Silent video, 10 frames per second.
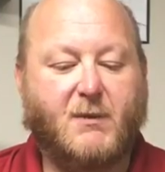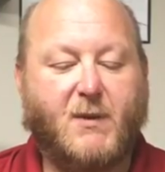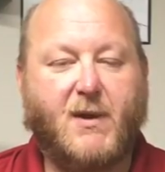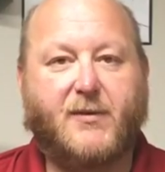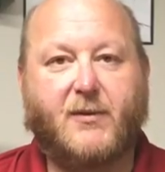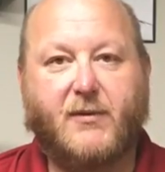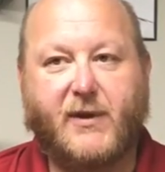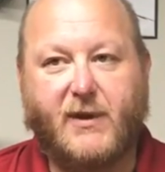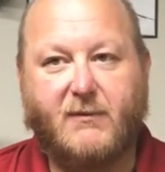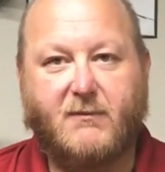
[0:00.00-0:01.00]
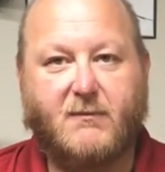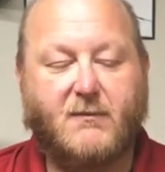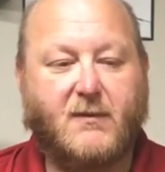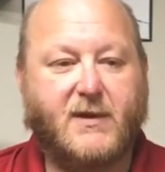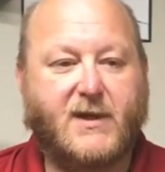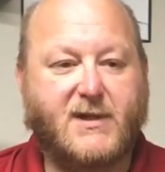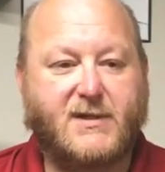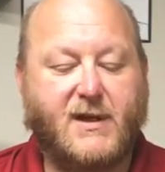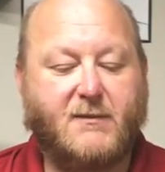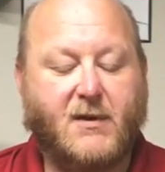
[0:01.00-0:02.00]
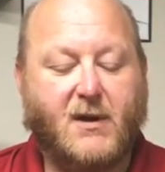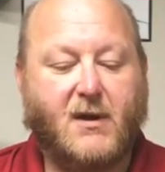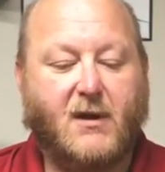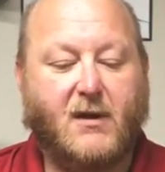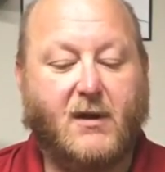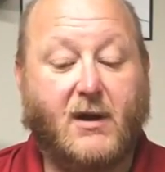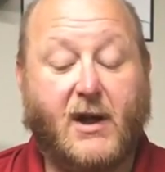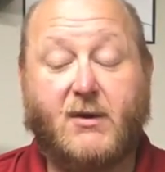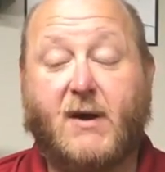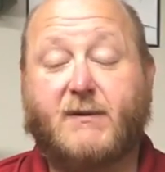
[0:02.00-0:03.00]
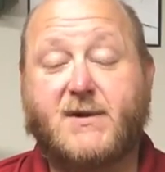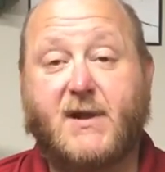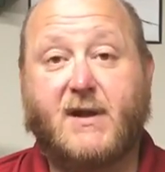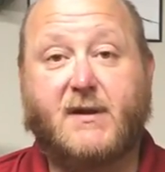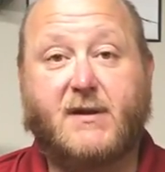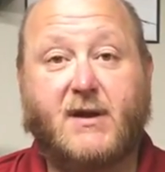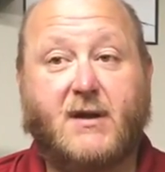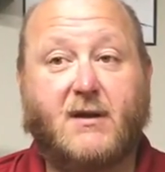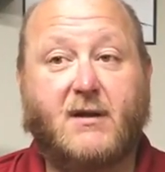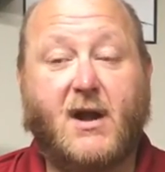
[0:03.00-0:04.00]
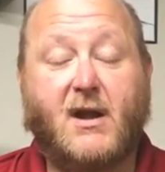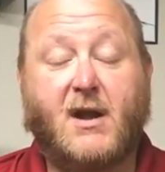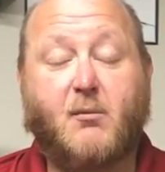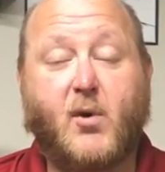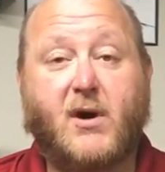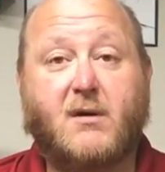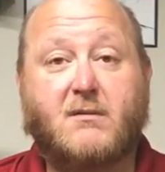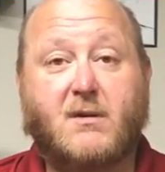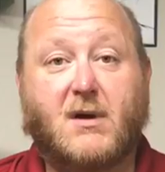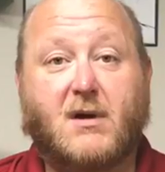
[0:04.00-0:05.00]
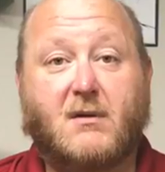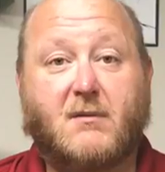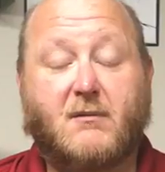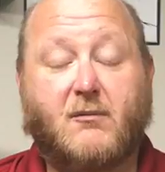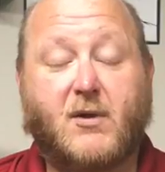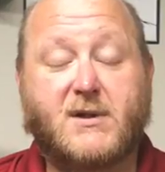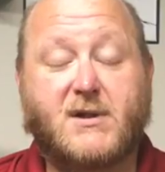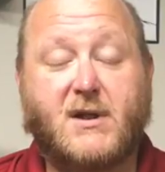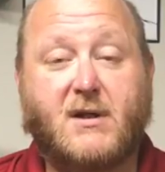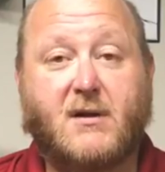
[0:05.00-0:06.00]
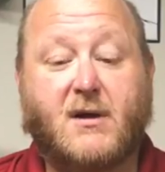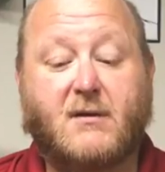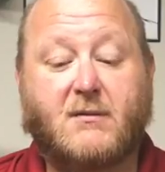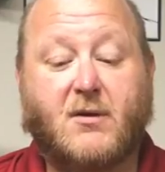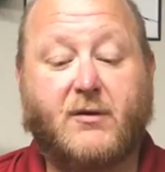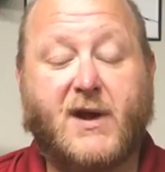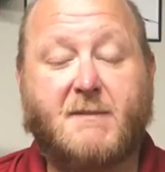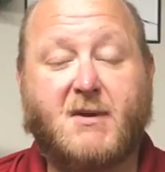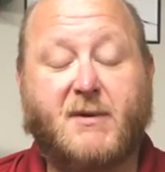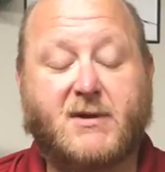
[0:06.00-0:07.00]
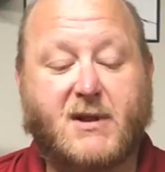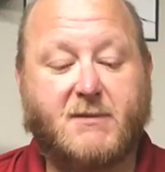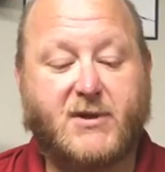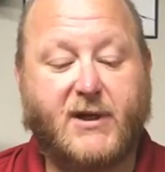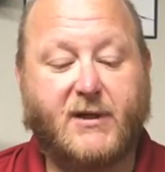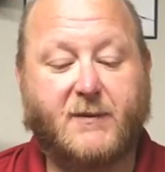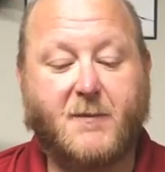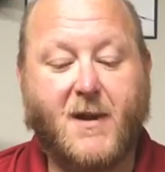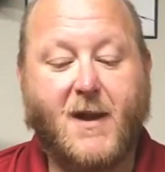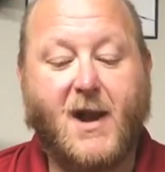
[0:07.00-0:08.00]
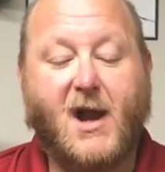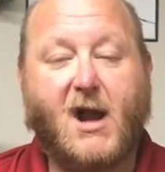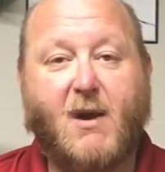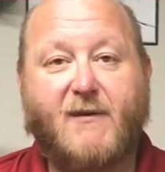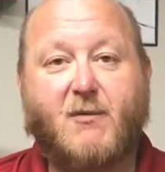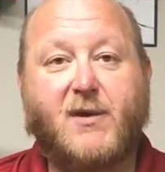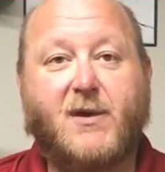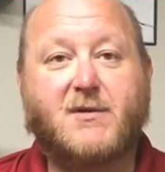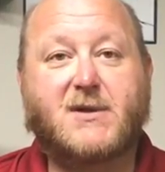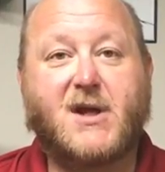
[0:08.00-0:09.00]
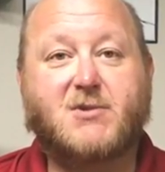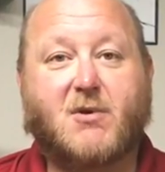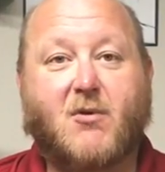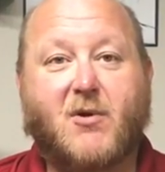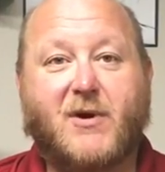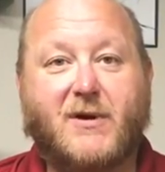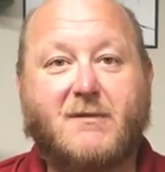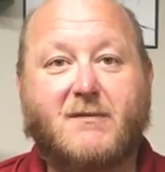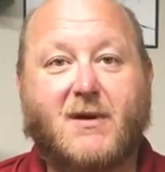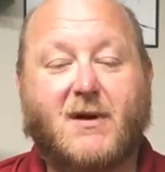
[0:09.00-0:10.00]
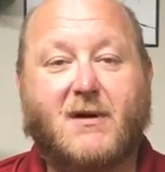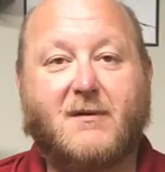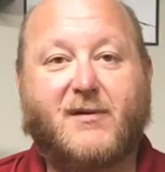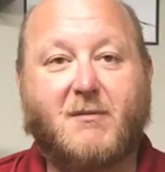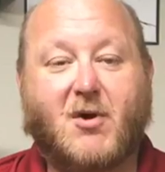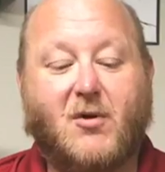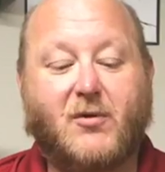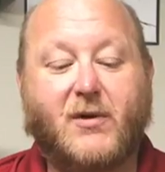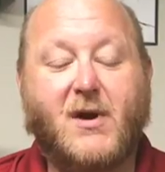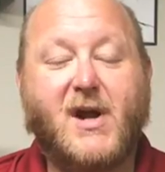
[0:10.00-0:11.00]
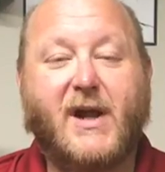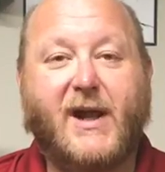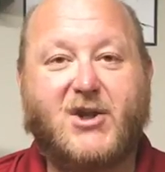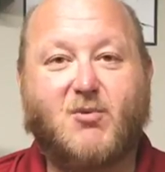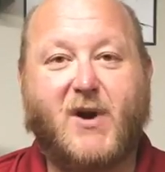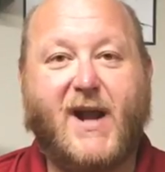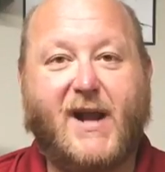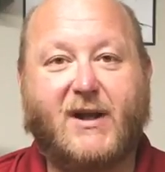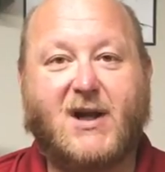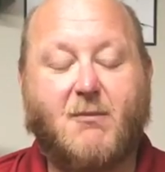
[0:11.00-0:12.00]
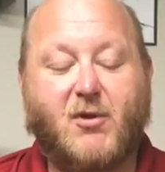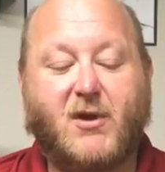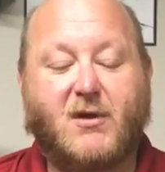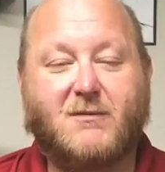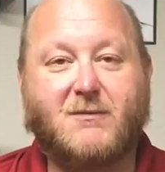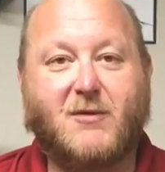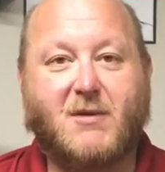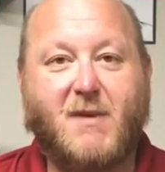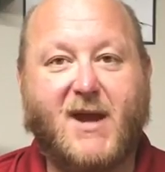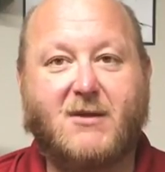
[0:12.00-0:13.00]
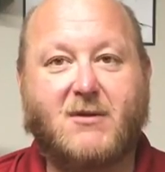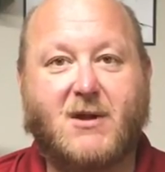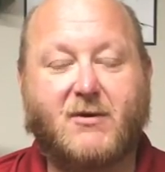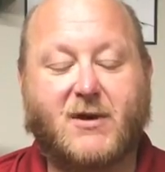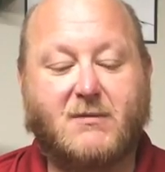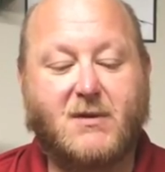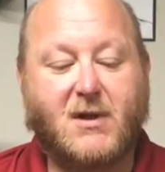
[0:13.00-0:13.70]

We went through the testing, and I do have to say that the ended up winner was the Colt 9mm submachine gun. However, when those guns were ordered from Colt, each one had to come with a Maglula loader.